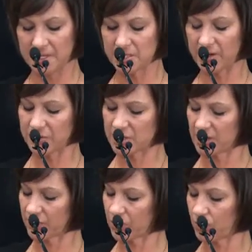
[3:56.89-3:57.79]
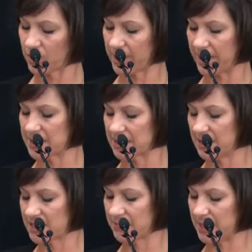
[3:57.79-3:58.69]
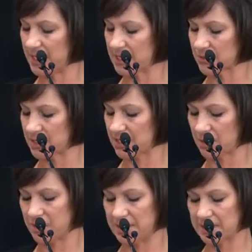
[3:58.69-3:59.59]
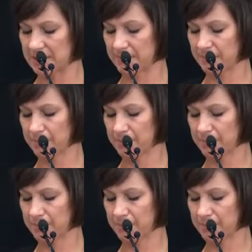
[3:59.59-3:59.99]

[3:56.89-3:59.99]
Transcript: So after several court dates and lots of meetings with attorneys,